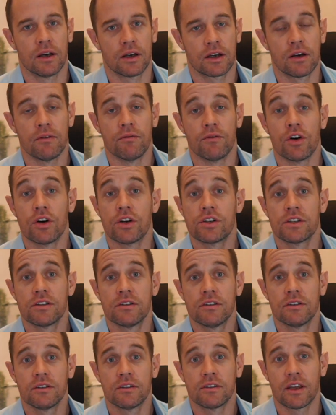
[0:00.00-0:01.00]

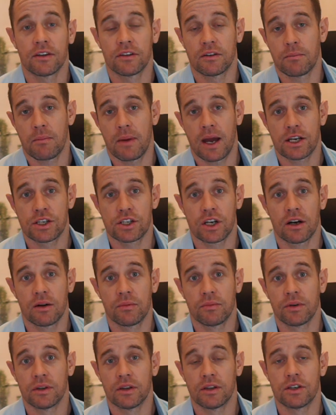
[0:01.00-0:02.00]
conversions doesn't match
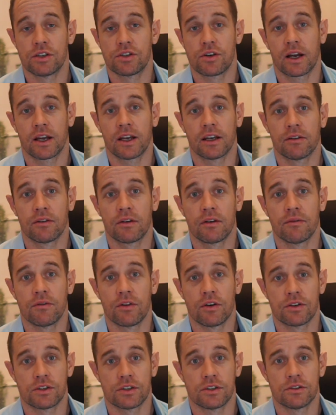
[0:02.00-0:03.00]
up with the tracking of
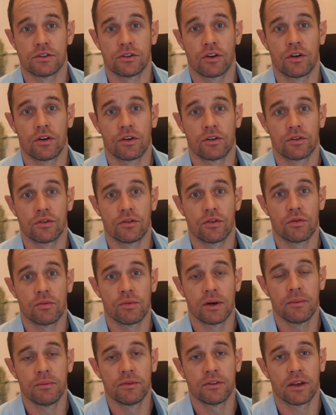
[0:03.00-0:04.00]
conversions on your
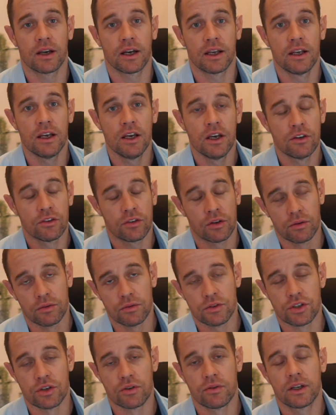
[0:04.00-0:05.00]
website. So
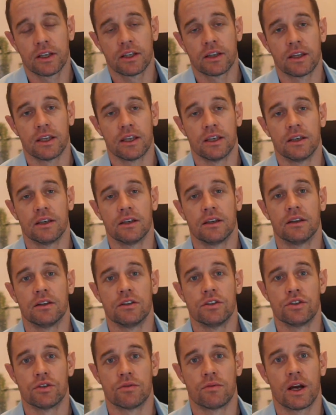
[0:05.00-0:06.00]
during the
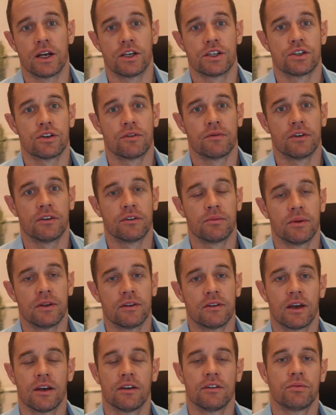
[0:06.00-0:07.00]
duration of the split
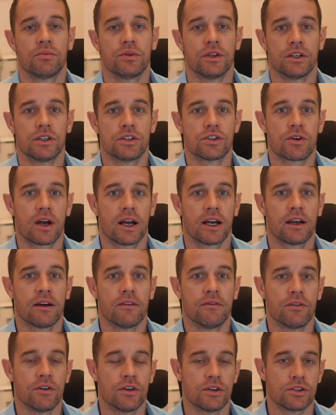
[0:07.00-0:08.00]
test, we track
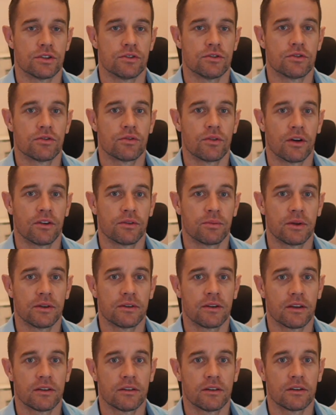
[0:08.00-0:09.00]
conversions through our split
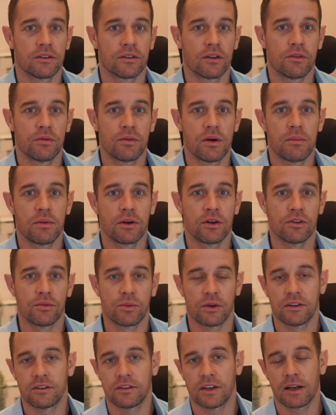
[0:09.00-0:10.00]
testing software because
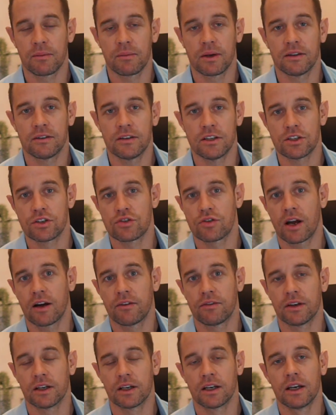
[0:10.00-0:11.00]
we're segmenting
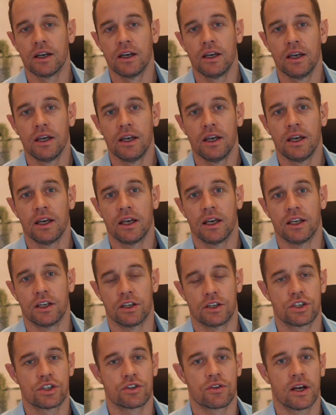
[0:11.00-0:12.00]
traffic in
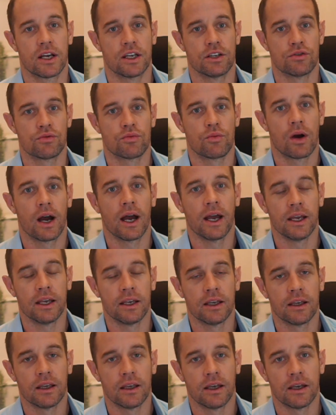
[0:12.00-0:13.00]
a strange
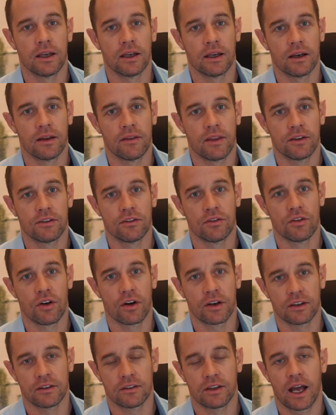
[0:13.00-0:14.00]
way that's
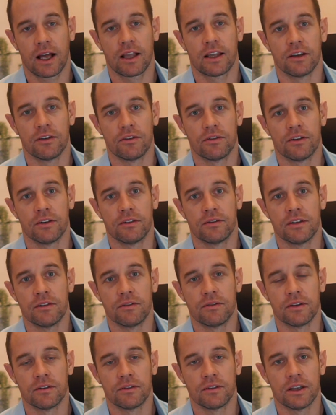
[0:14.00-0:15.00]
not exactly
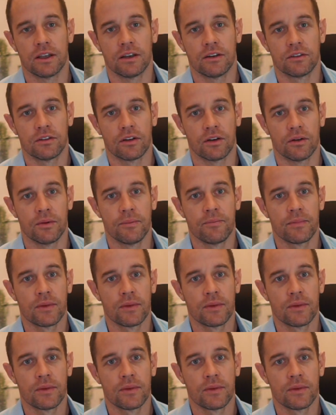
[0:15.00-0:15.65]
50-50. So